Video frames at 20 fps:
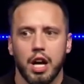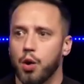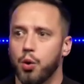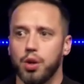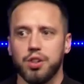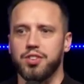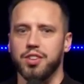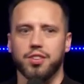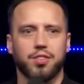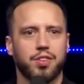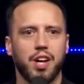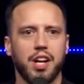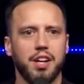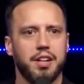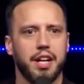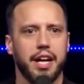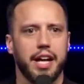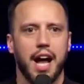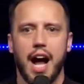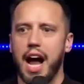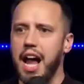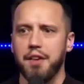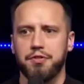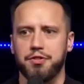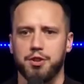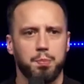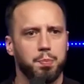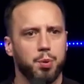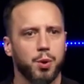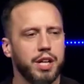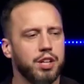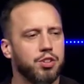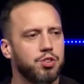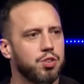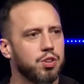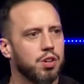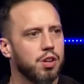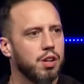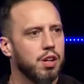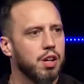What's a Sunday? I have to preach.